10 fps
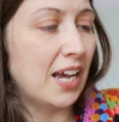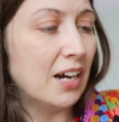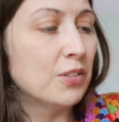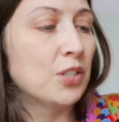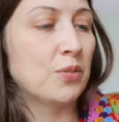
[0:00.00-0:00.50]

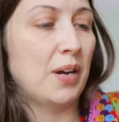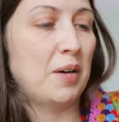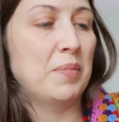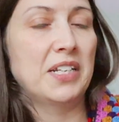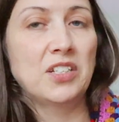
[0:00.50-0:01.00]
tell you
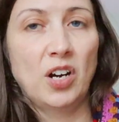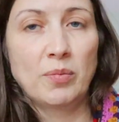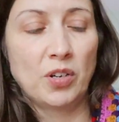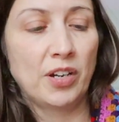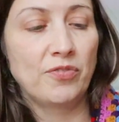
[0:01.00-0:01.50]
how many
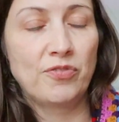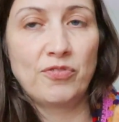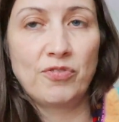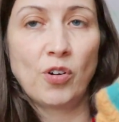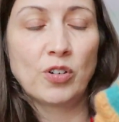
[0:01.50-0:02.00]
times I
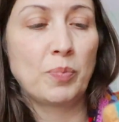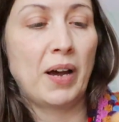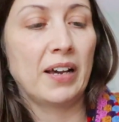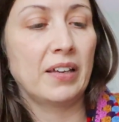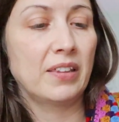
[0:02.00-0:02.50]
frogged
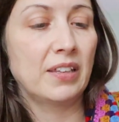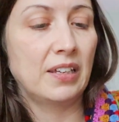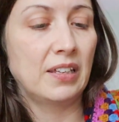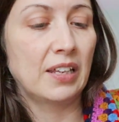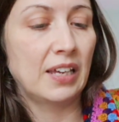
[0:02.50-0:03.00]
back
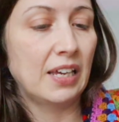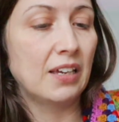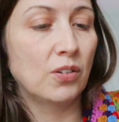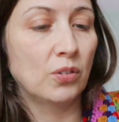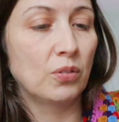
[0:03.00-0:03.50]
the
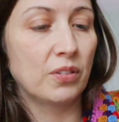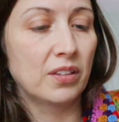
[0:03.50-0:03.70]
heel,